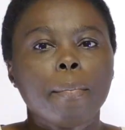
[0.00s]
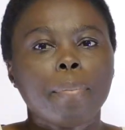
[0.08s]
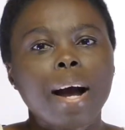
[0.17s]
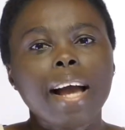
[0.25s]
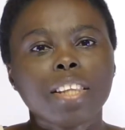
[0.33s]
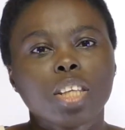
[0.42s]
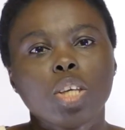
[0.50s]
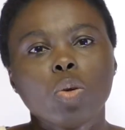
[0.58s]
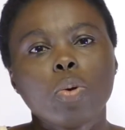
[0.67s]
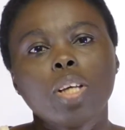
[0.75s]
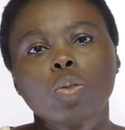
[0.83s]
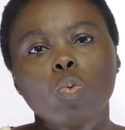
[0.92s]
by the
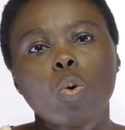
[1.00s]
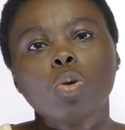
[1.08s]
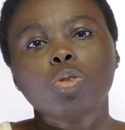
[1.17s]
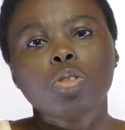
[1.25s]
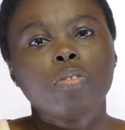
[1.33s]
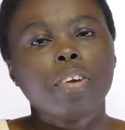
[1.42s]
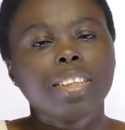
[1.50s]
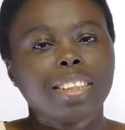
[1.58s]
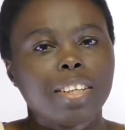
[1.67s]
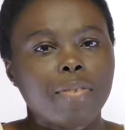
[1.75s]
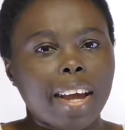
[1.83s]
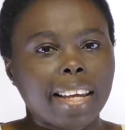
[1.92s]
QS World
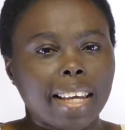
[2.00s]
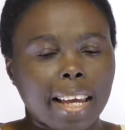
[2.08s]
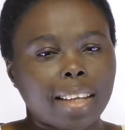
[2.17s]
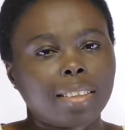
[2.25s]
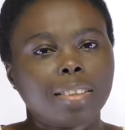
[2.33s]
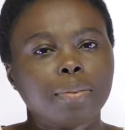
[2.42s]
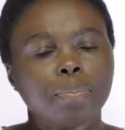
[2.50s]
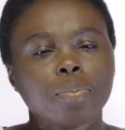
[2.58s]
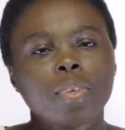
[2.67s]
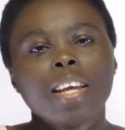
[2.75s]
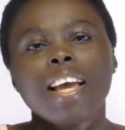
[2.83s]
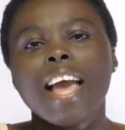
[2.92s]
University Rankings.
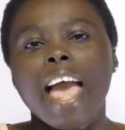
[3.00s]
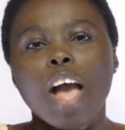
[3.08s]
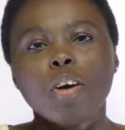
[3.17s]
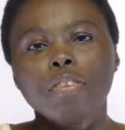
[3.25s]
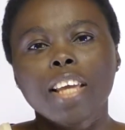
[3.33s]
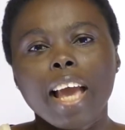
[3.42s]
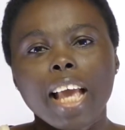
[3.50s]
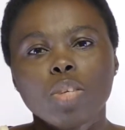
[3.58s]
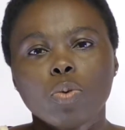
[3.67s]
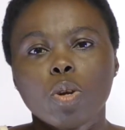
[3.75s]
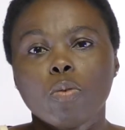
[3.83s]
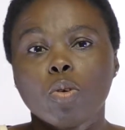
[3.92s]
Healthcare is
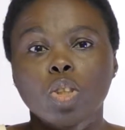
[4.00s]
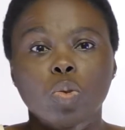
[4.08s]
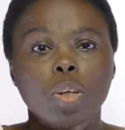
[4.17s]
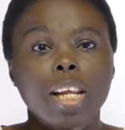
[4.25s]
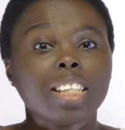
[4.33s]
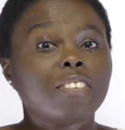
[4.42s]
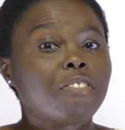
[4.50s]
one of Australia's